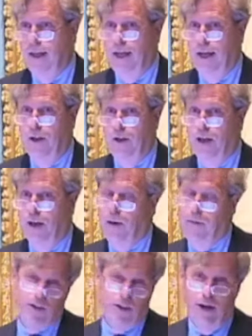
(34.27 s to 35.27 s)
And
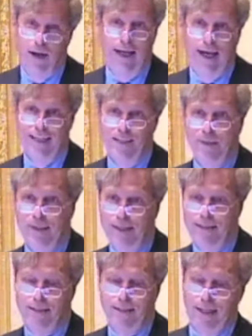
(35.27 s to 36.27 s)
I'm sorry, guys, but
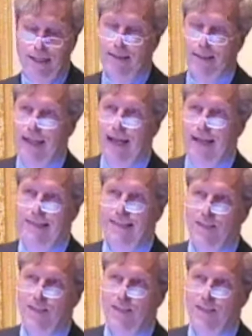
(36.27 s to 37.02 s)
that's the case.